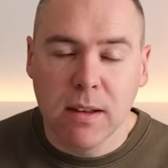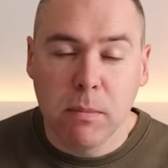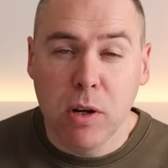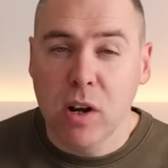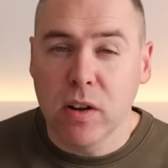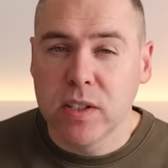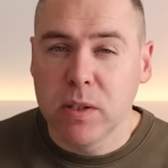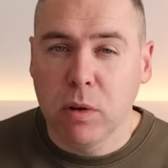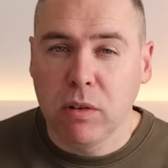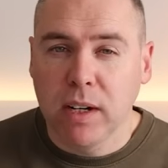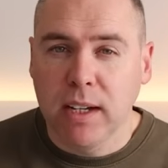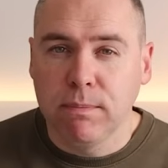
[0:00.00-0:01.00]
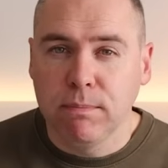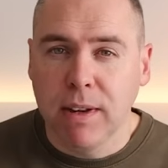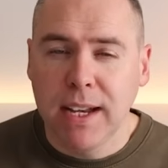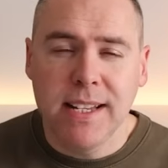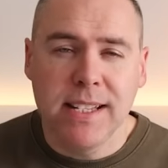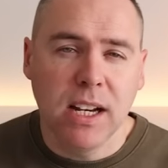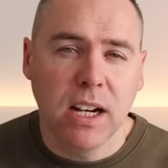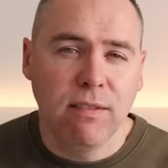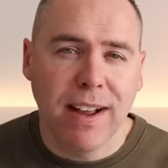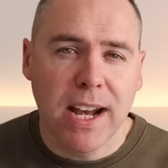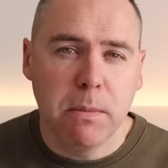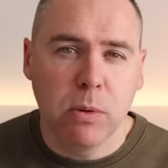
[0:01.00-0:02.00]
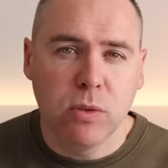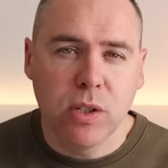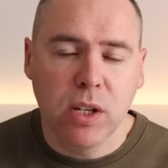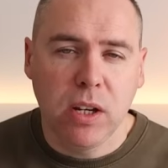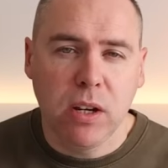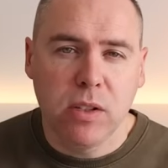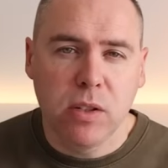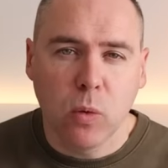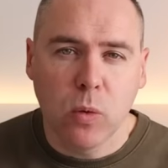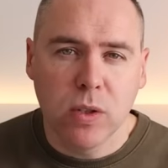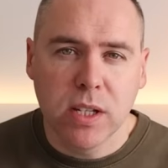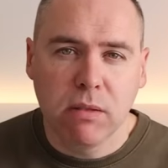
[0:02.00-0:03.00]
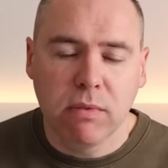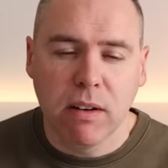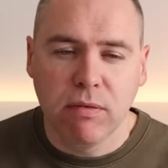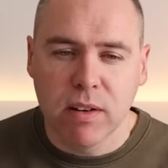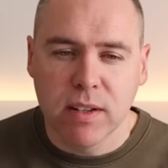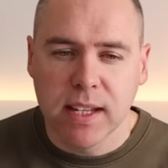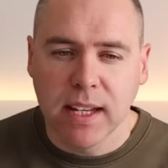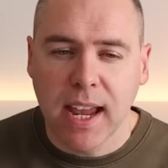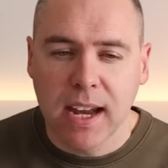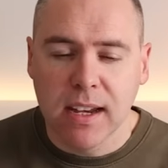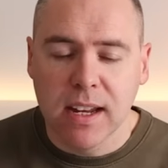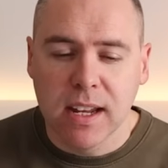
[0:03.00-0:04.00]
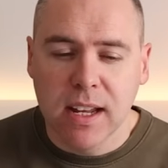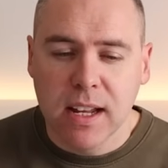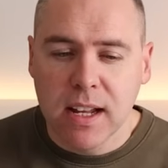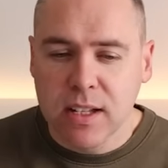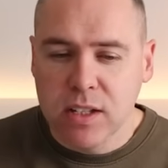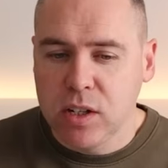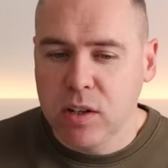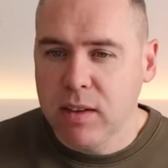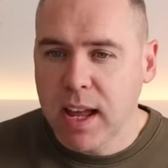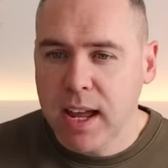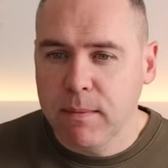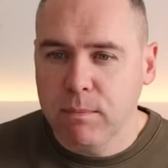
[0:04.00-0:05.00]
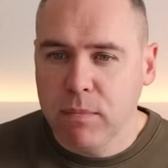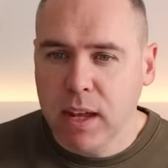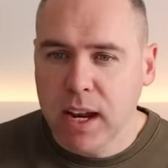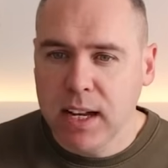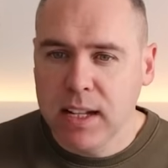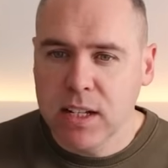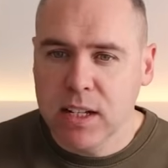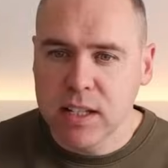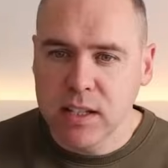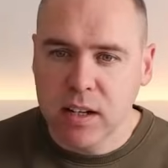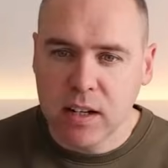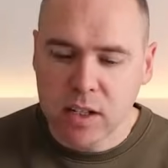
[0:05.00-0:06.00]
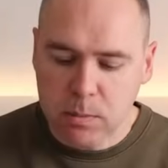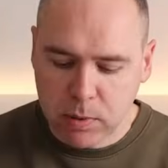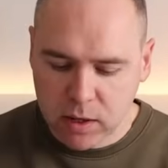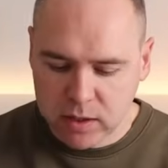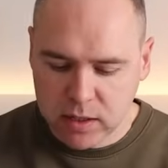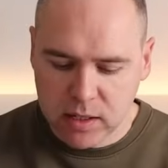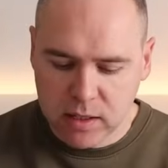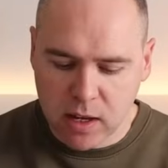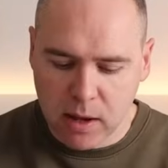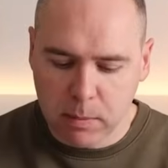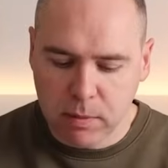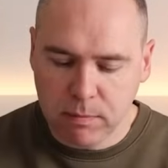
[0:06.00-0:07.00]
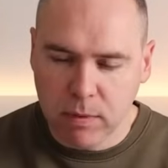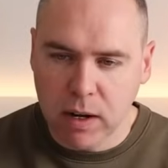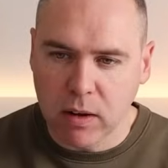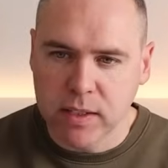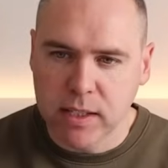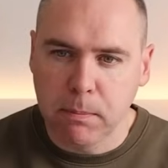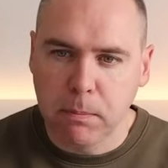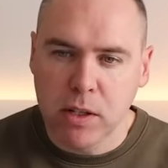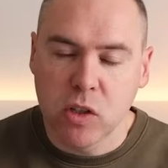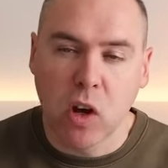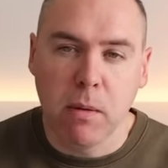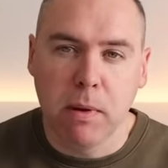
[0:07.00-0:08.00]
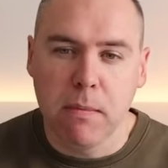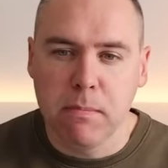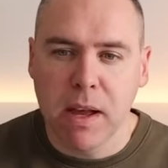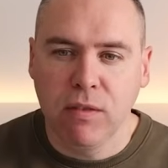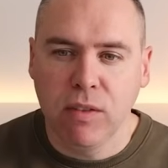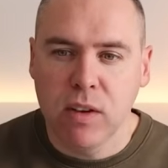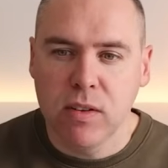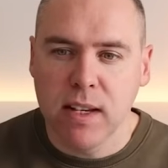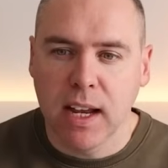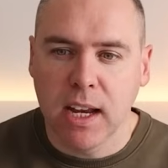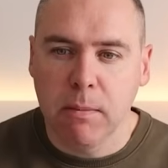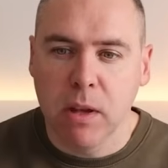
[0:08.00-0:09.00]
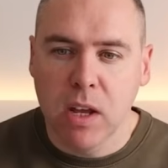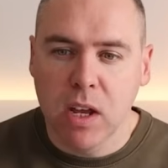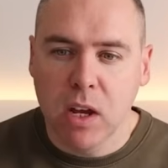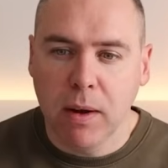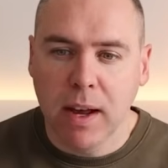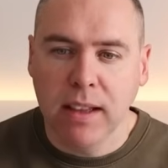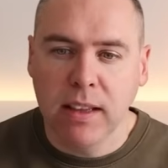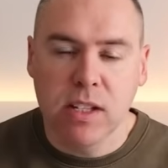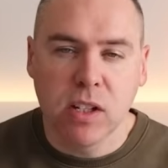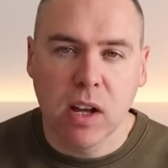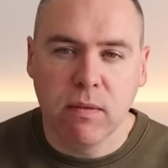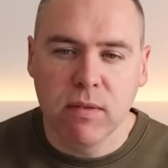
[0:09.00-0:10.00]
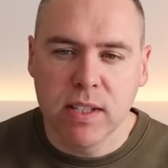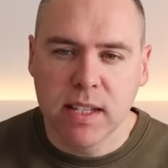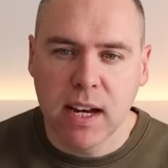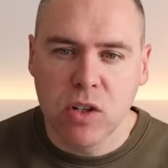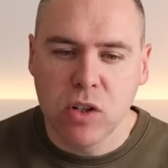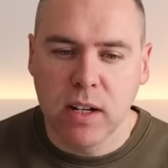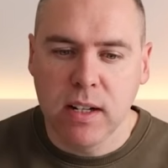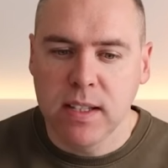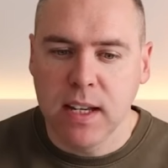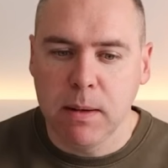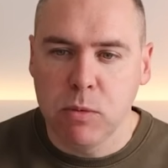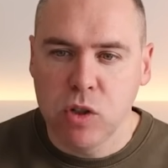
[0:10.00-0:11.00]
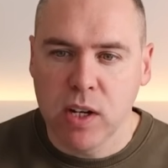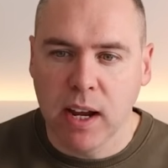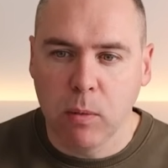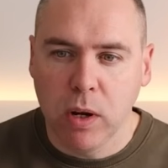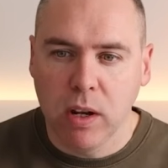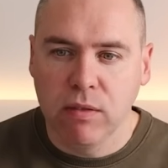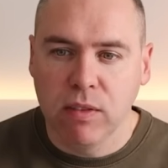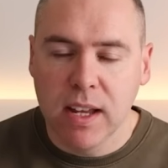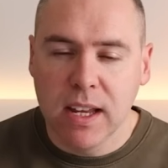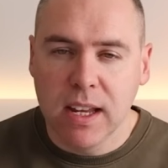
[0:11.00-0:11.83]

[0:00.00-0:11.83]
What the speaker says: But not to worry, it is still available to you to also reference again. To do that, head into the search box at the top, and I'll simply type in Matthew's name who had this conversation in Teams chat with.